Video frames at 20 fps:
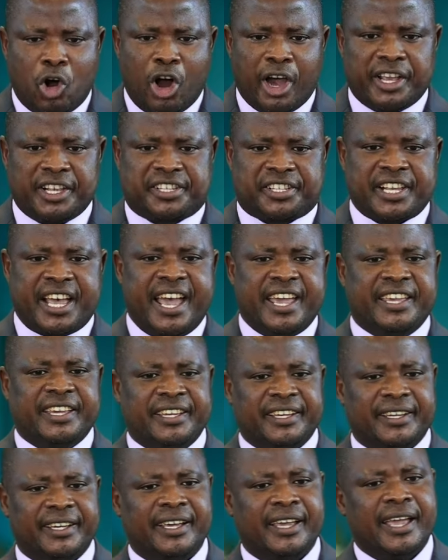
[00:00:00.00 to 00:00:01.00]
Paul is
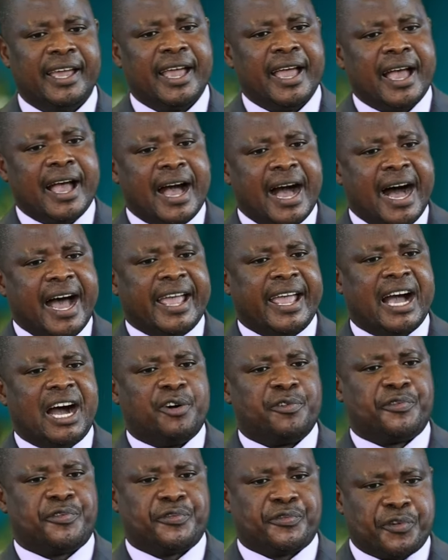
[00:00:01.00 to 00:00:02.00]
saying, I
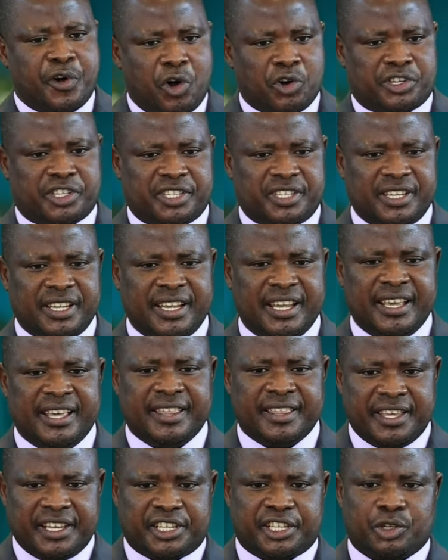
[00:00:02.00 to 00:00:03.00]
have fought
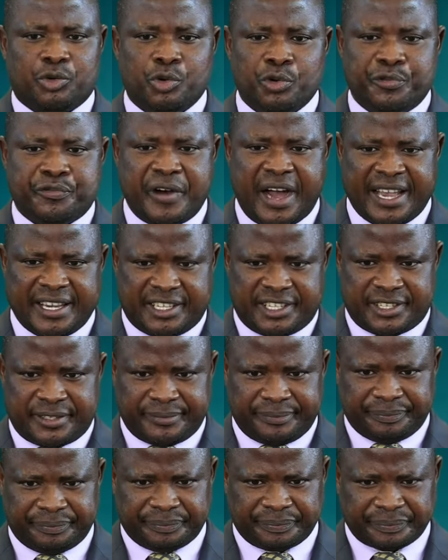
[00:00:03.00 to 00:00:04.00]
this good
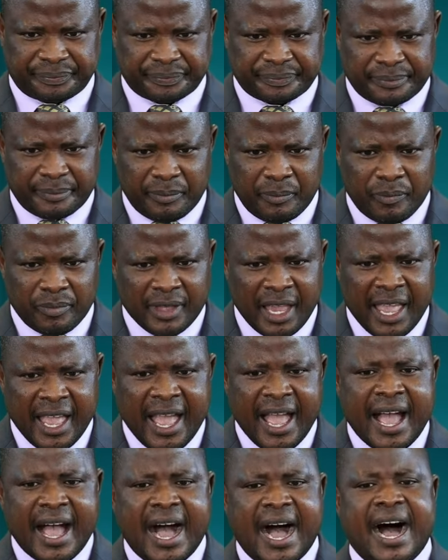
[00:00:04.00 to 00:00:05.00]
fight.
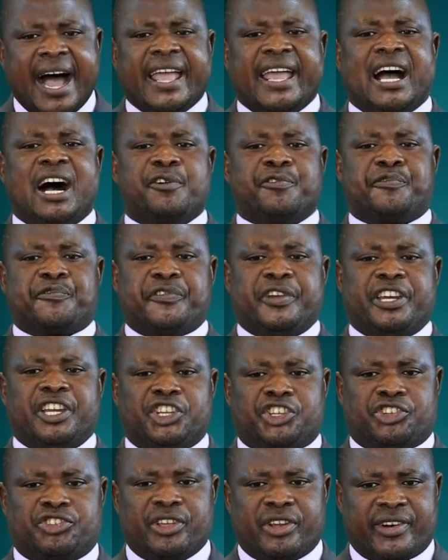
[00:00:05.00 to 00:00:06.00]
I have
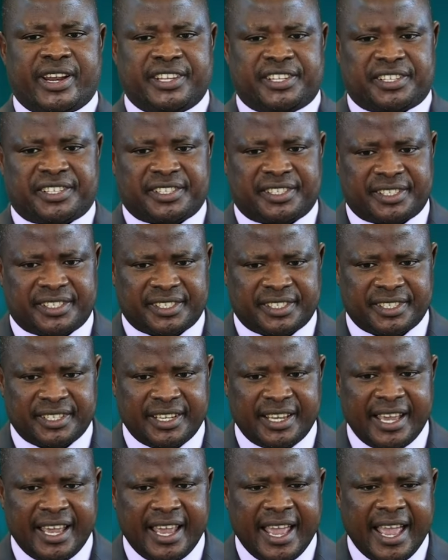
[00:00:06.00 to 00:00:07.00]
finished the
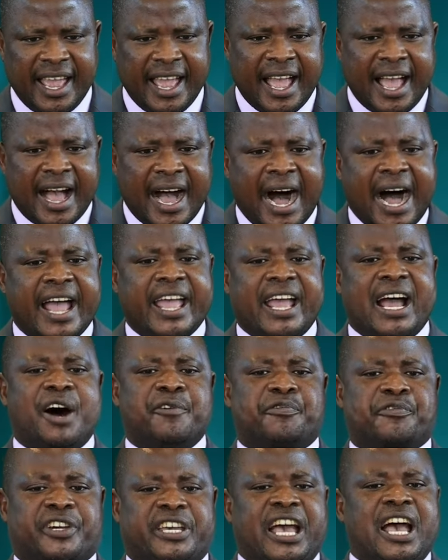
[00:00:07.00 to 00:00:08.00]
race. I
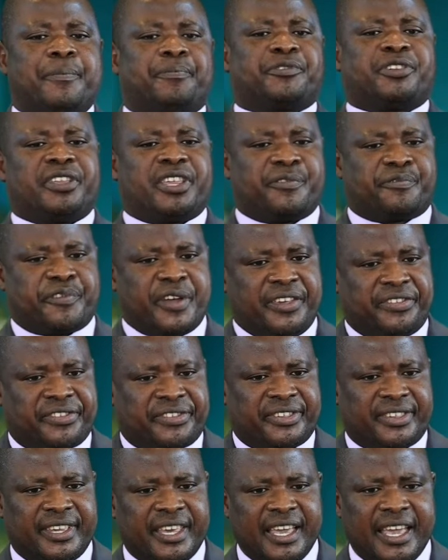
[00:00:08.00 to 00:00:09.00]
have kept the
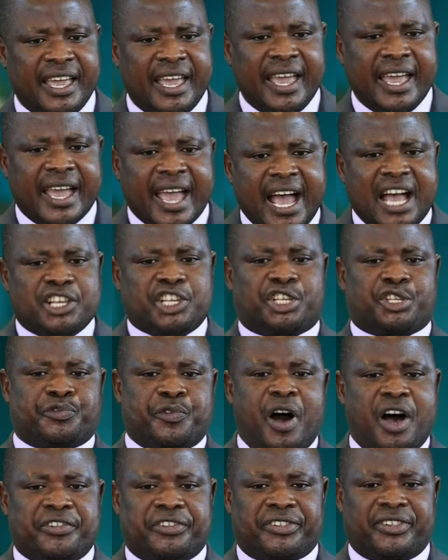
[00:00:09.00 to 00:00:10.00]
faith.
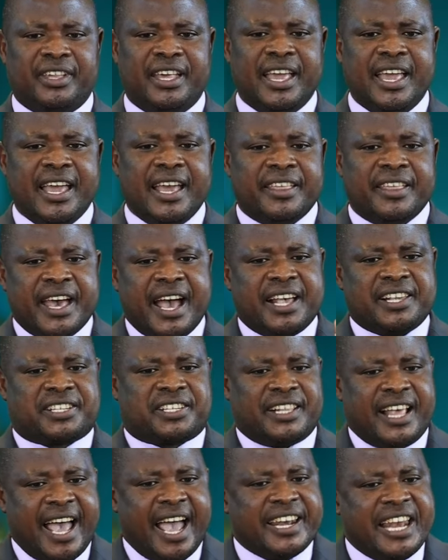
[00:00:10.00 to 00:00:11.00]
Henceforth, there
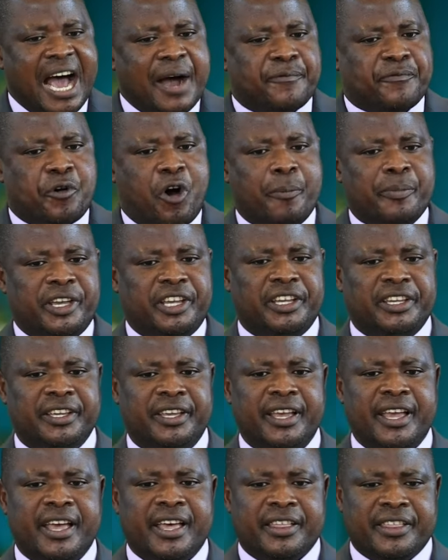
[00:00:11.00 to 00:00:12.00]
is laid up for
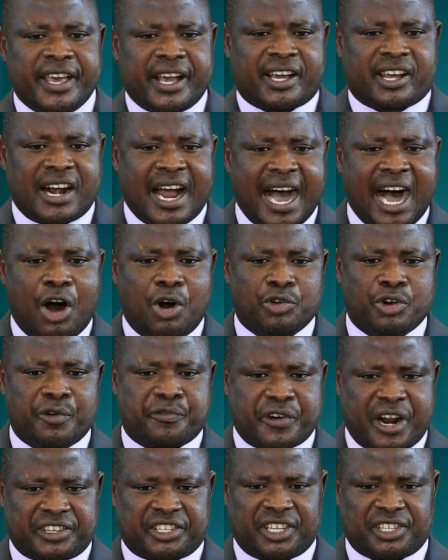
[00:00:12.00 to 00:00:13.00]
me the
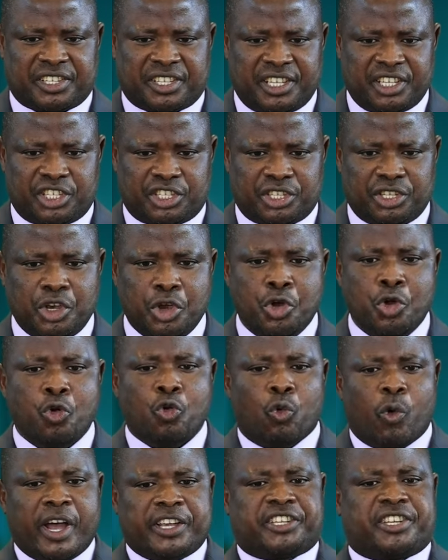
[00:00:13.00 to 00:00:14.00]
crown of righteousness
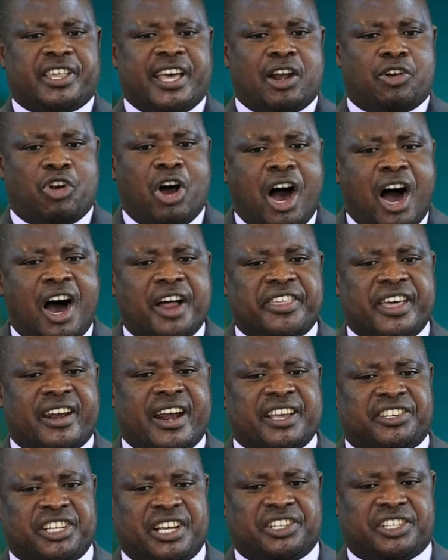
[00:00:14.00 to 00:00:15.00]
which the Lord,
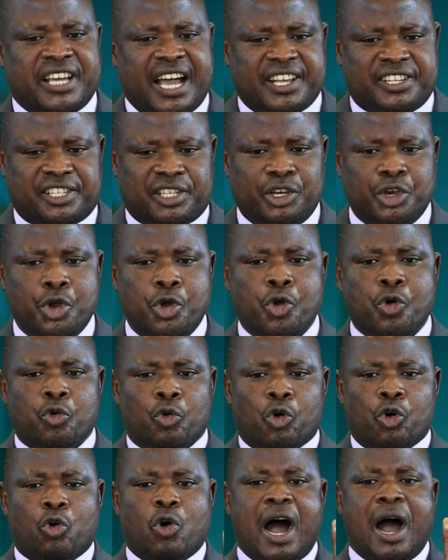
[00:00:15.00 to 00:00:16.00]
the righteous just
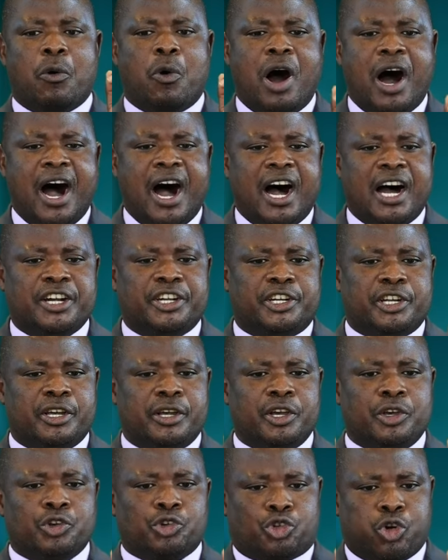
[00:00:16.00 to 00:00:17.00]
will award
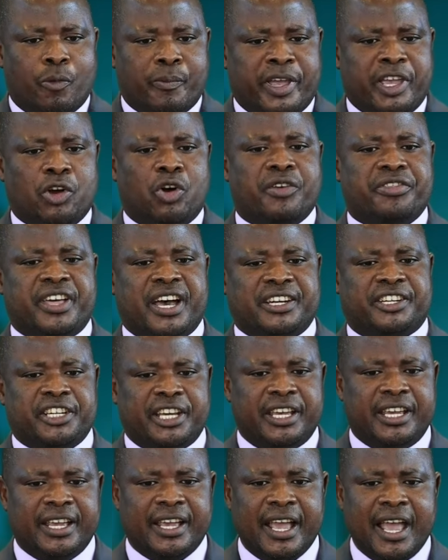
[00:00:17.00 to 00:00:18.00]
to me on
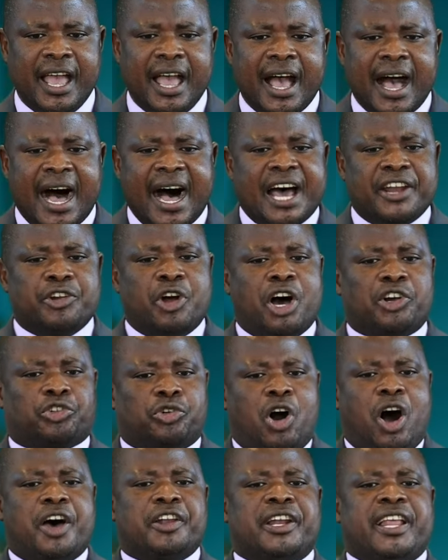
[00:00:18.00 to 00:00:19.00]
that day. And
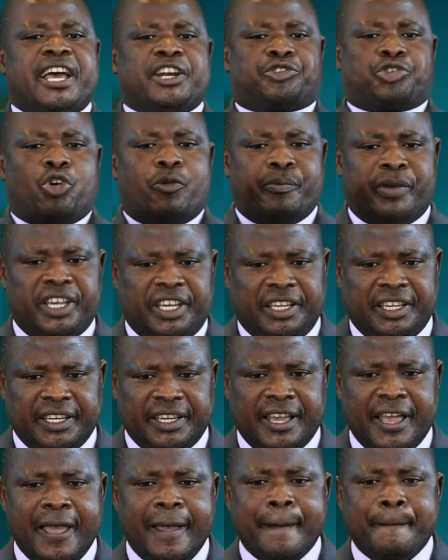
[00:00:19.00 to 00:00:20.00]
not only to
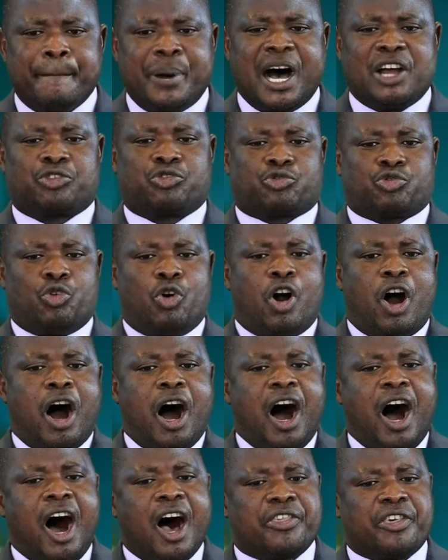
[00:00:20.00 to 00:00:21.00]
me, but to
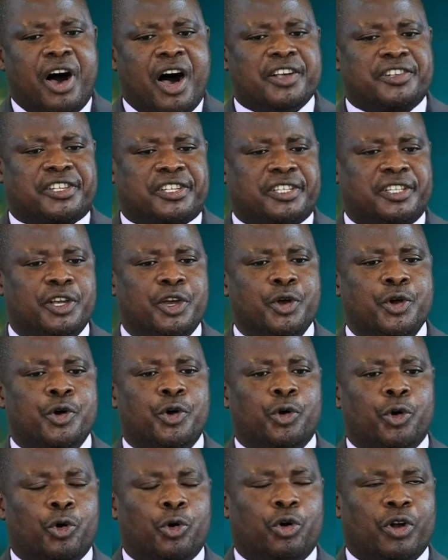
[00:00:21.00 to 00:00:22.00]
all those
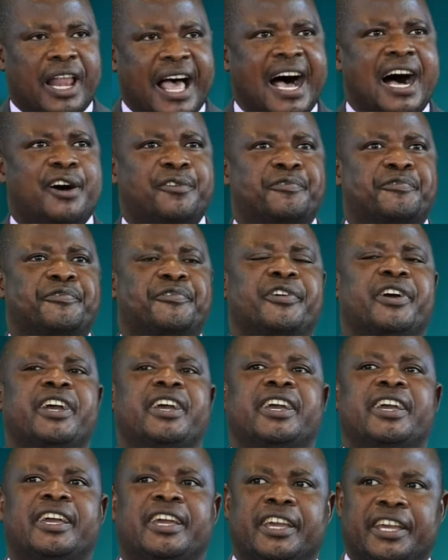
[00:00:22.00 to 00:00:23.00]
who love
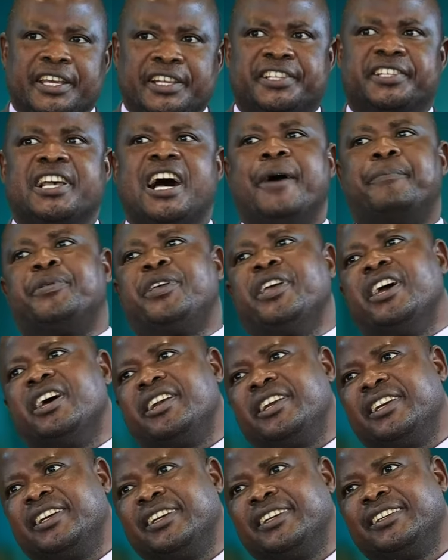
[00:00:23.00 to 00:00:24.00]
his
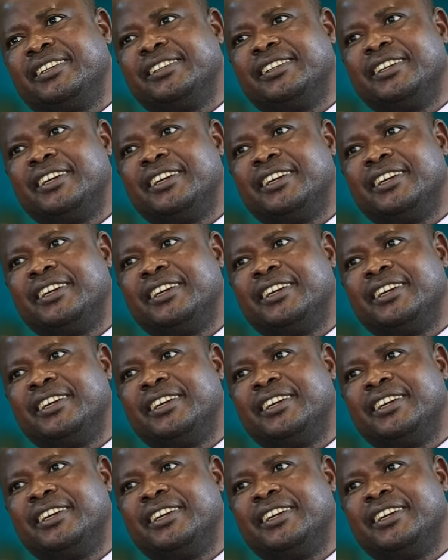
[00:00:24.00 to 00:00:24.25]
appearing.